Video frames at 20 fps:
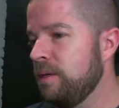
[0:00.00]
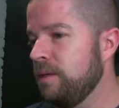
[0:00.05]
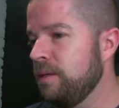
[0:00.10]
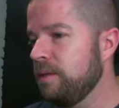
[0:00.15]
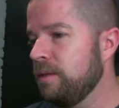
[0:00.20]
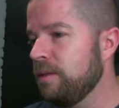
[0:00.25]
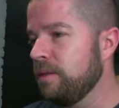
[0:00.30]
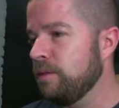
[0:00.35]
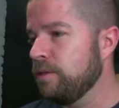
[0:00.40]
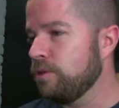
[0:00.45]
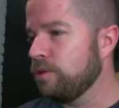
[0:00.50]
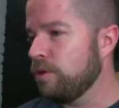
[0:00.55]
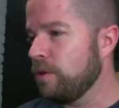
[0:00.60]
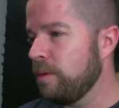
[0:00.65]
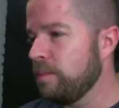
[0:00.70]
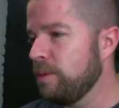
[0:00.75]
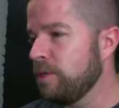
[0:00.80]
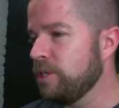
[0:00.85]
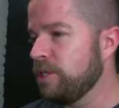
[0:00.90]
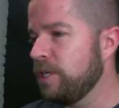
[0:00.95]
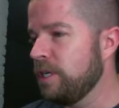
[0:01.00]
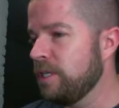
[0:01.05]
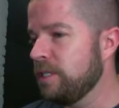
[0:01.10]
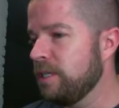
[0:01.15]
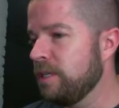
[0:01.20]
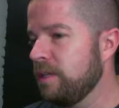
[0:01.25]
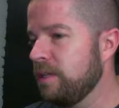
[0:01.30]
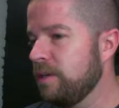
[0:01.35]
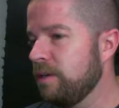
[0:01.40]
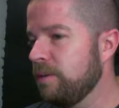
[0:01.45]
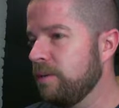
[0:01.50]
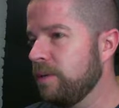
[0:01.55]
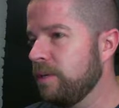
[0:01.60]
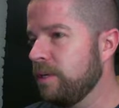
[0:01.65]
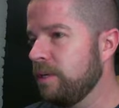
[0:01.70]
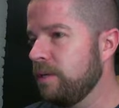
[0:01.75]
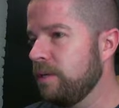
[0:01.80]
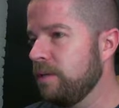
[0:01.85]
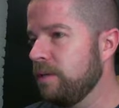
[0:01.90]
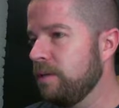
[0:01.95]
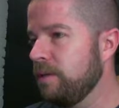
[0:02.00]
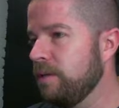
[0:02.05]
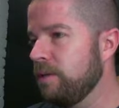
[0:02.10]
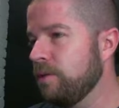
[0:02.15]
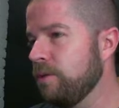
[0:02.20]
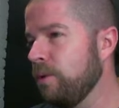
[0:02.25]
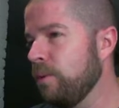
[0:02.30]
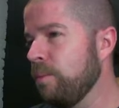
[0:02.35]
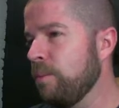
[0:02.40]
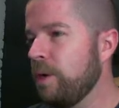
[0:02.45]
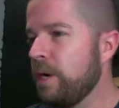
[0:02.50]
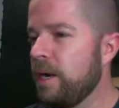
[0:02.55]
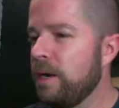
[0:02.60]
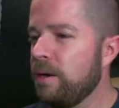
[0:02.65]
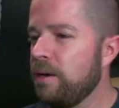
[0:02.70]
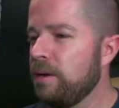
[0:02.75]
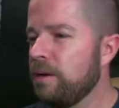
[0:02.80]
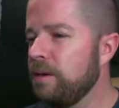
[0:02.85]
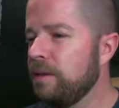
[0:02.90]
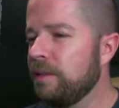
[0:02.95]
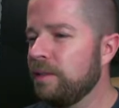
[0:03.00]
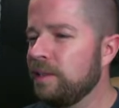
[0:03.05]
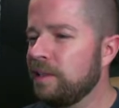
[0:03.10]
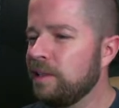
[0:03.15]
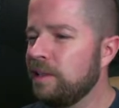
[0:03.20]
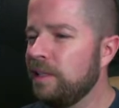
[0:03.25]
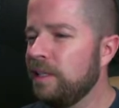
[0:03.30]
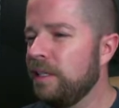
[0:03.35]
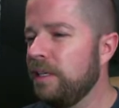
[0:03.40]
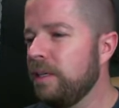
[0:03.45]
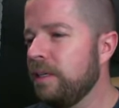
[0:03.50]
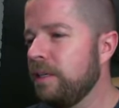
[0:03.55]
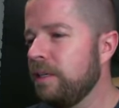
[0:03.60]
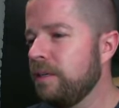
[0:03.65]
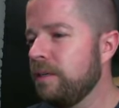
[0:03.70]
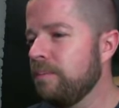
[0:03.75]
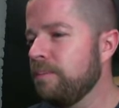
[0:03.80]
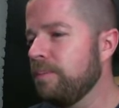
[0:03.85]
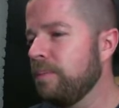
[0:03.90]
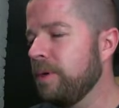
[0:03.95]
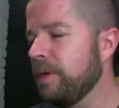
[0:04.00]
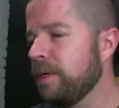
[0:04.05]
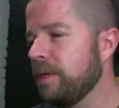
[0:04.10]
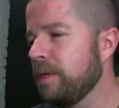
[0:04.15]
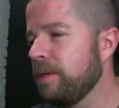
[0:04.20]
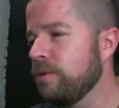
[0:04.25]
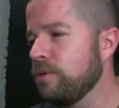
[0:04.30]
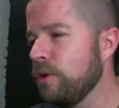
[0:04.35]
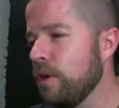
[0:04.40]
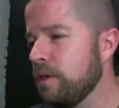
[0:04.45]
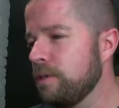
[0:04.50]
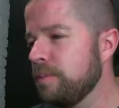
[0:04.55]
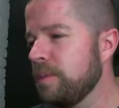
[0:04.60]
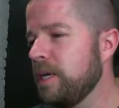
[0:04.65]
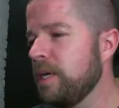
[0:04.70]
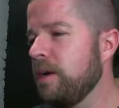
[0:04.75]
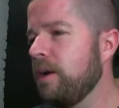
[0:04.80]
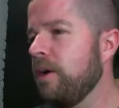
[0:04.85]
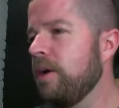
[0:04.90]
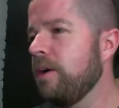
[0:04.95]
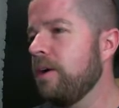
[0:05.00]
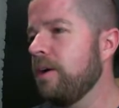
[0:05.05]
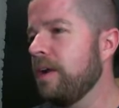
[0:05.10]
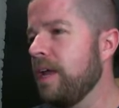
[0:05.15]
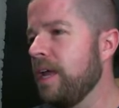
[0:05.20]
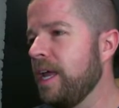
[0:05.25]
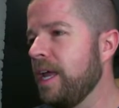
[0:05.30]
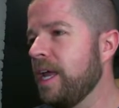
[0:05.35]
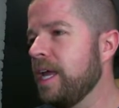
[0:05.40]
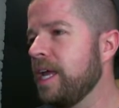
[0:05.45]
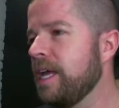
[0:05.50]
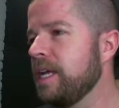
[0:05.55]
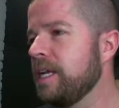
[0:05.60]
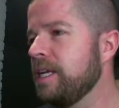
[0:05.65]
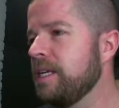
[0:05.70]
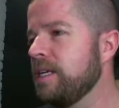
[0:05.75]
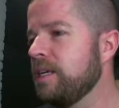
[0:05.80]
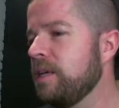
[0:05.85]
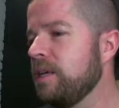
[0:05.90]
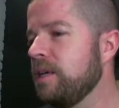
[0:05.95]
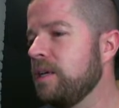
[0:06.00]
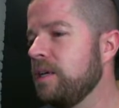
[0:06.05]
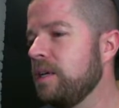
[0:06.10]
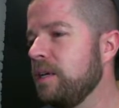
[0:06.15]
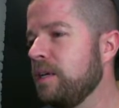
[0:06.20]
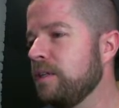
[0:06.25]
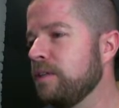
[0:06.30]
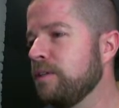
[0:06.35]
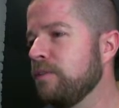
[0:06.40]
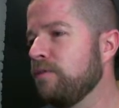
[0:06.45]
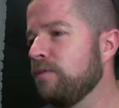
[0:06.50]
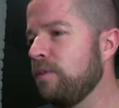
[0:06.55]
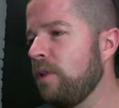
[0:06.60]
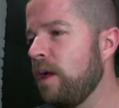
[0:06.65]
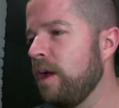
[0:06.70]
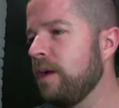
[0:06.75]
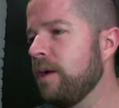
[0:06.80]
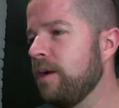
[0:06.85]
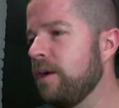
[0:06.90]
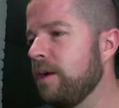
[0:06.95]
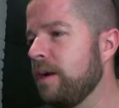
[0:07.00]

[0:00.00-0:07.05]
The Trebuchets I think are really good. The Tome Raider, yeah, but draws me a card and it's a flyer.